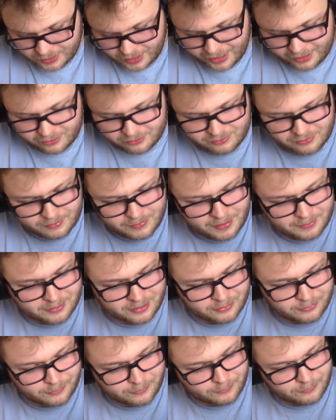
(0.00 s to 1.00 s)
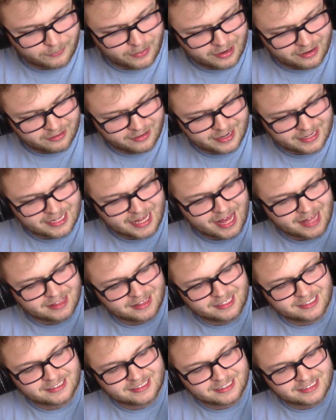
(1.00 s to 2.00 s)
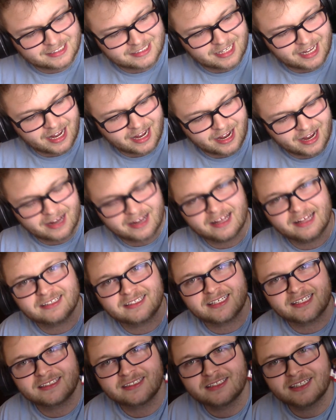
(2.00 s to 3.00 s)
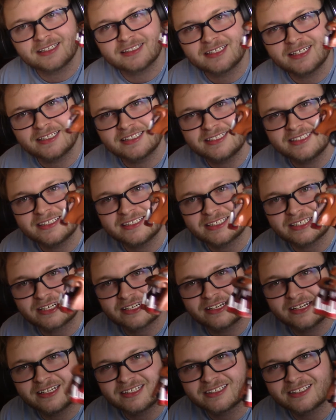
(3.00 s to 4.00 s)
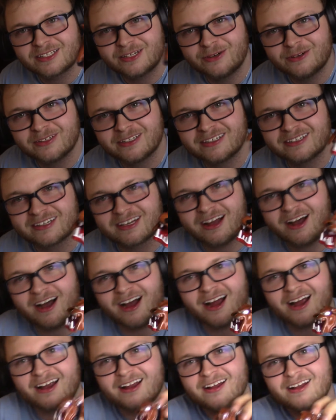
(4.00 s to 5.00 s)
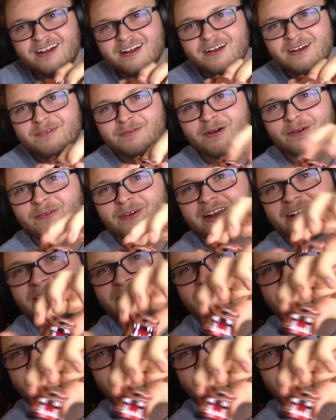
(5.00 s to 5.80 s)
You know, I don't remember where I got this. It's a cool little car, but when